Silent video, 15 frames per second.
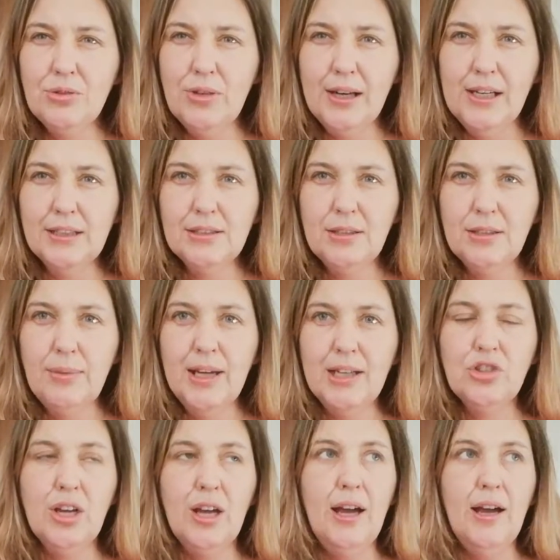I'm struggling so
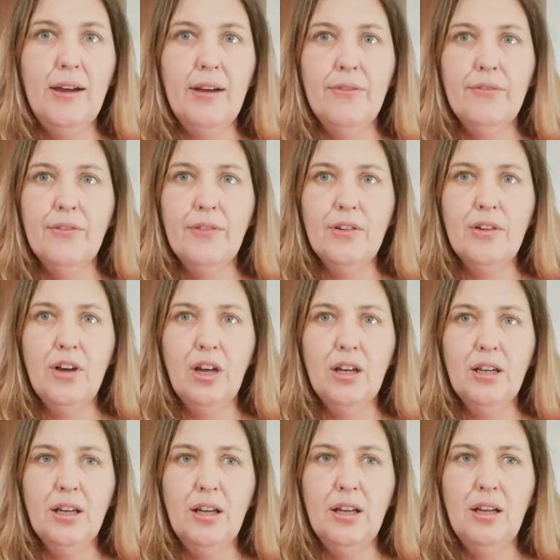much. I've
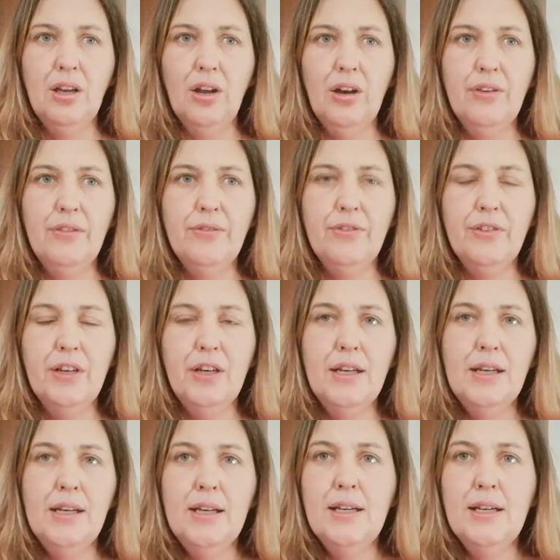got a lot of